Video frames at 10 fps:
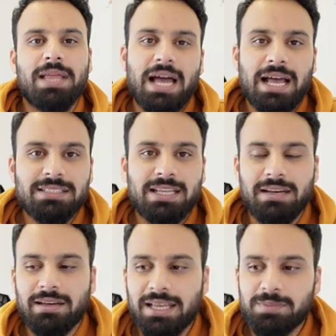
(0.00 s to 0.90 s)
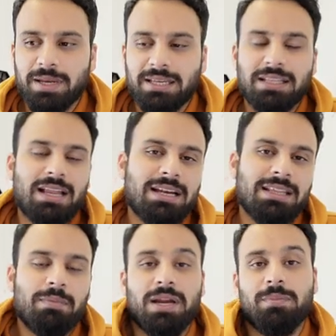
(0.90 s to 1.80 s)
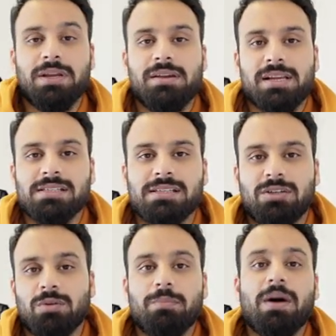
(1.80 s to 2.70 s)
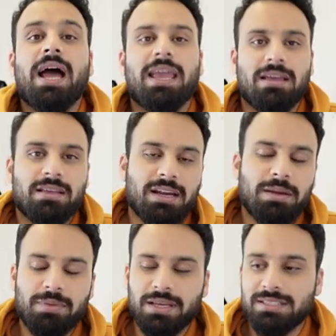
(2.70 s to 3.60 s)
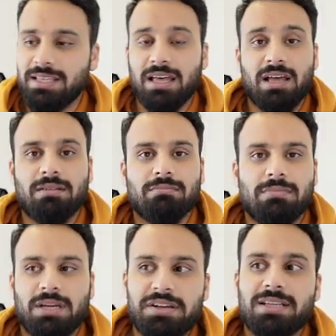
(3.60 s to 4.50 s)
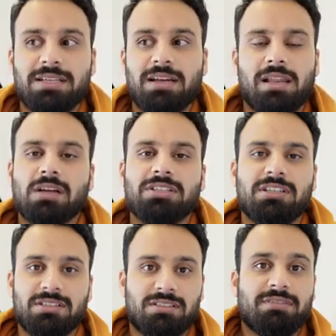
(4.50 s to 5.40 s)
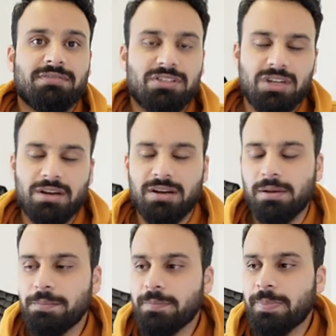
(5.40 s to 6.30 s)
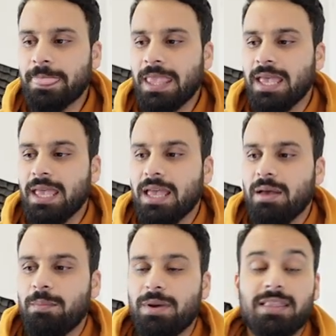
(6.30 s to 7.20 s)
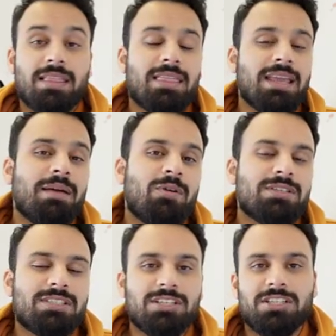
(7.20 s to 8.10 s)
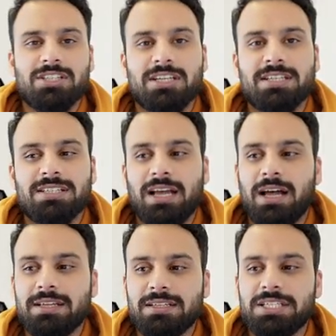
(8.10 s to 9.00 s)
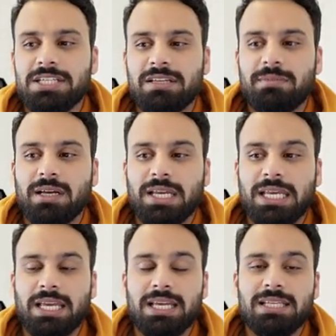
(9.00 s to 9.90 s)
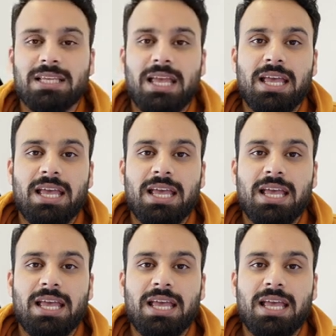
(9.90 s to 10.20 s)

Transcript: the ads and expecting that they might be interested to buy, right? Because they are interested in luxury stuff in general. But the thing about search is, uh, search engine marketing is